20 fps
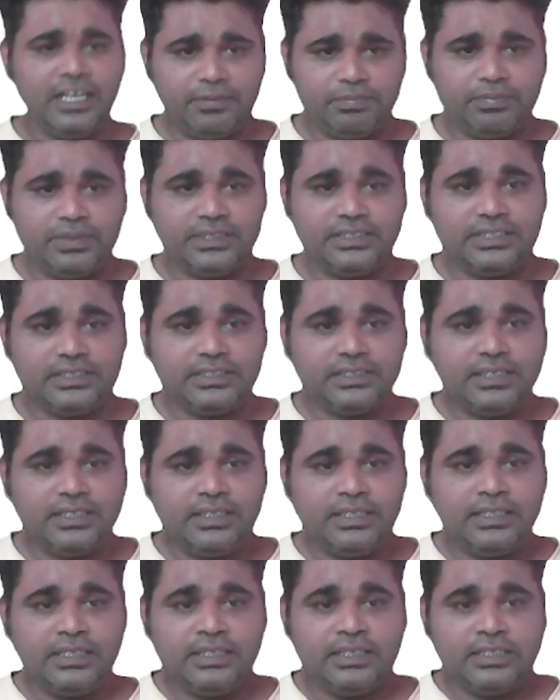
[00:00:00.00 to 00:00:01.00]
present.
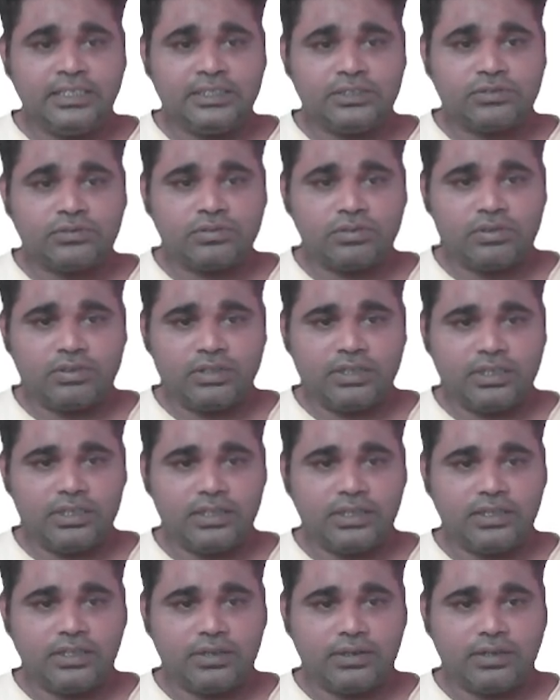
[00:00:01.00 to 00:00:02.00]
So in
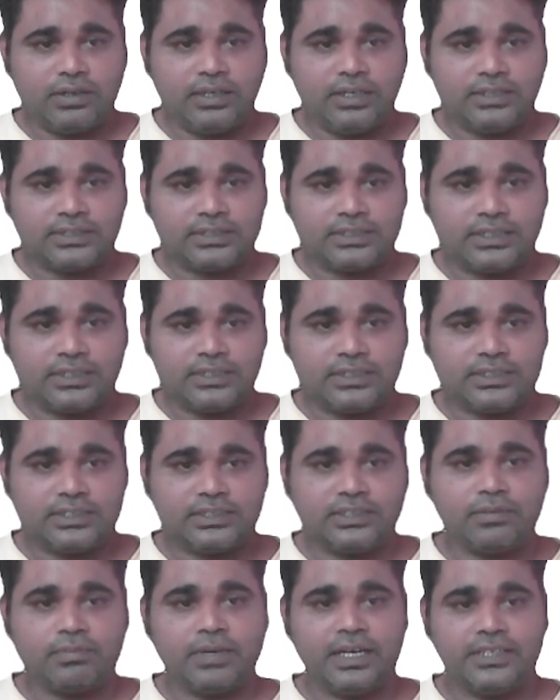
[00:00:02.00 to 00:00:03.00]
the, let's say this is
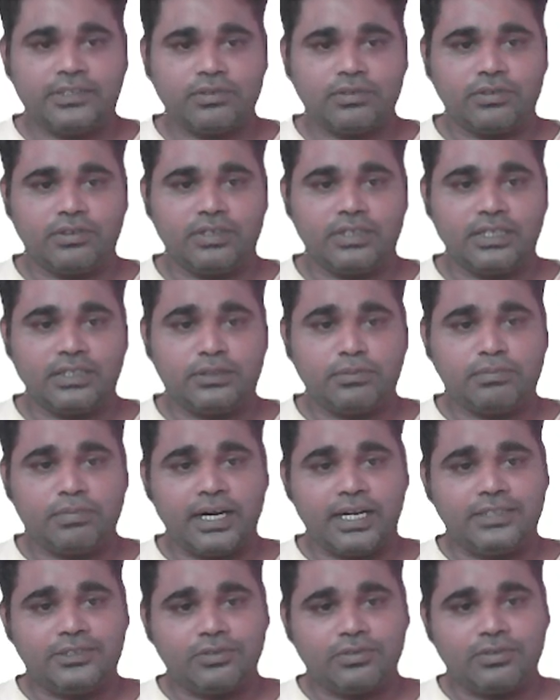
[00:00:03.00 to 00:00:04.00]
the mitochondria. The
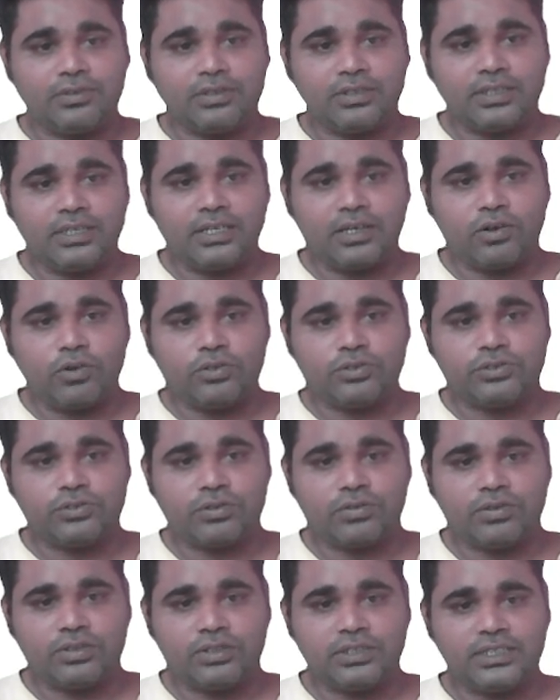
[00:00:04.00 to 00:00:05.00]
mitochondria also
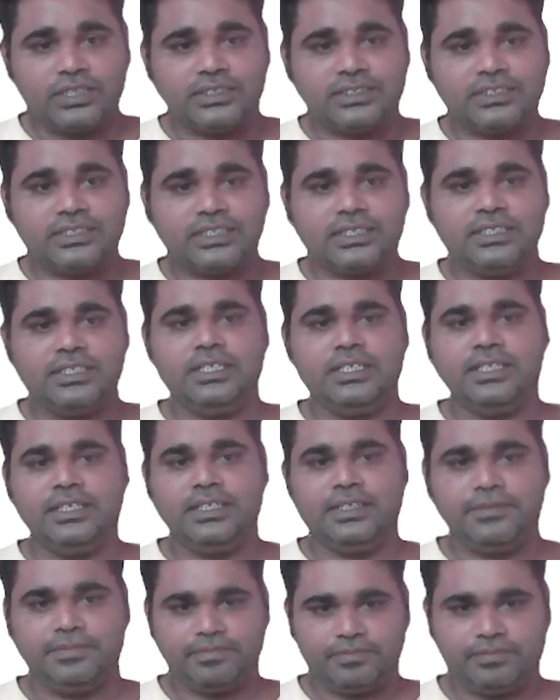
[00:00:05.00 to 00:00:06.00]
contains a DNA,
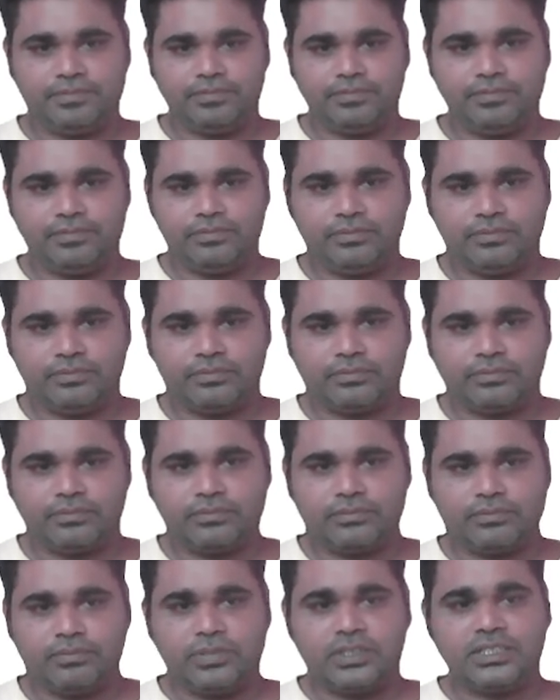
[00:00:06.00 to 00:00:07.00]

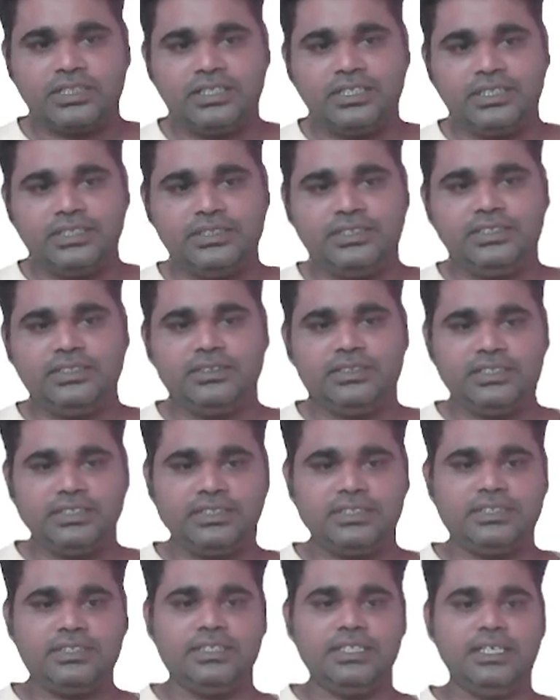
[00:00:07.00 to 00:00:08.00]
but this
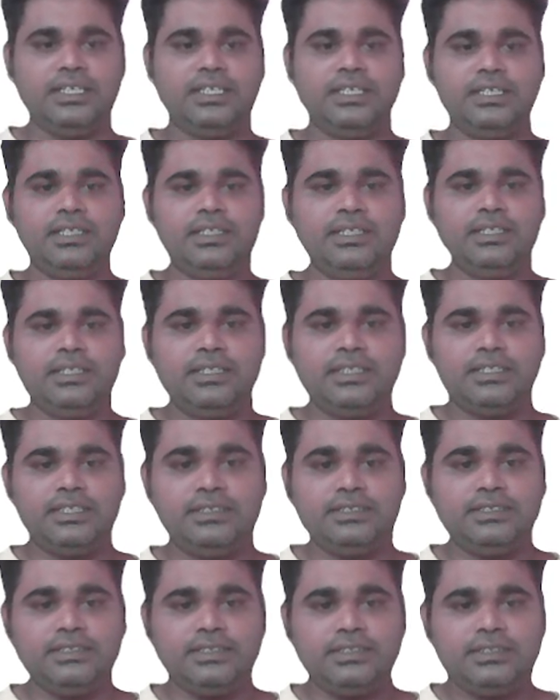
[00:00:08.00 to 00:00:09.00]
DNA
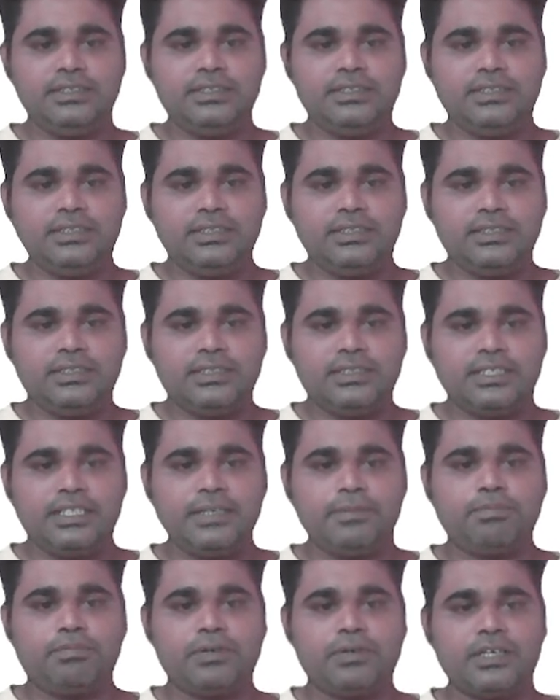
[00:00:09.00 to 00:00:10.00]
is
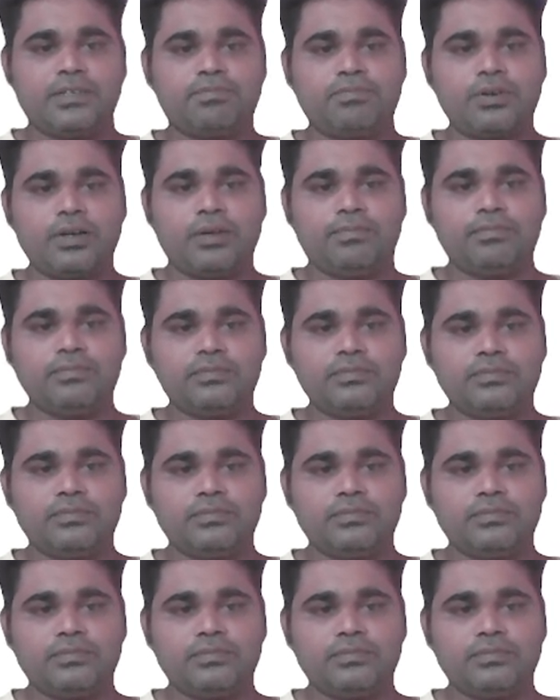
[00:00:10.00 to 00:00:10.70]
different from